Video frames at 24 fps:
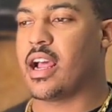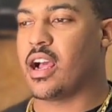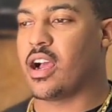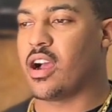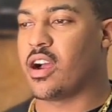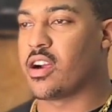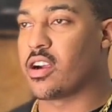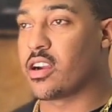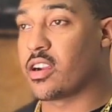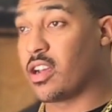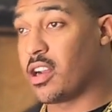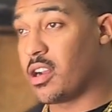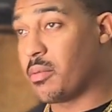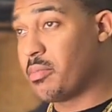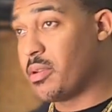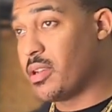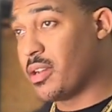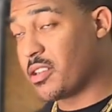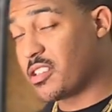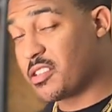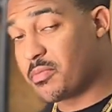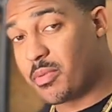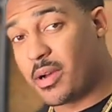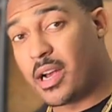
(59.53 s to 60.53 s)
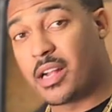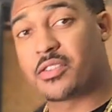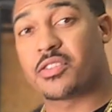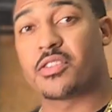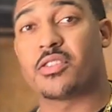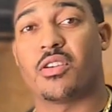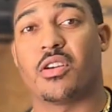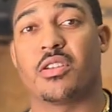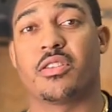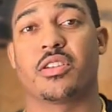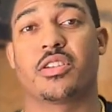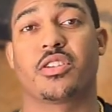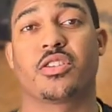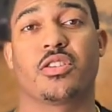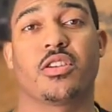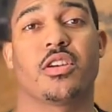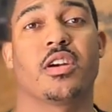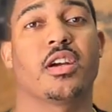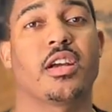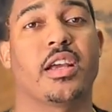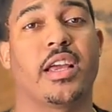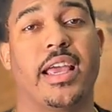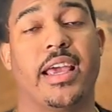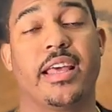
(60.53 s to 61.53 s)
are going to be a sponsor on the
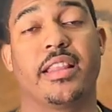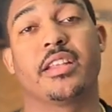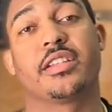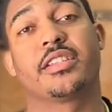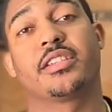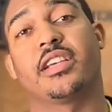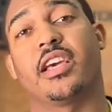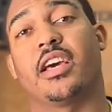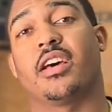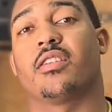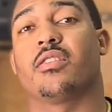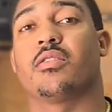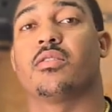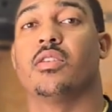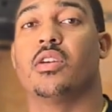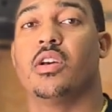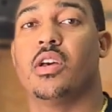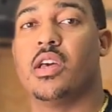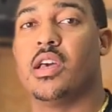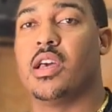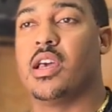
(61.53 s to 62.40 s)
truck and the channel.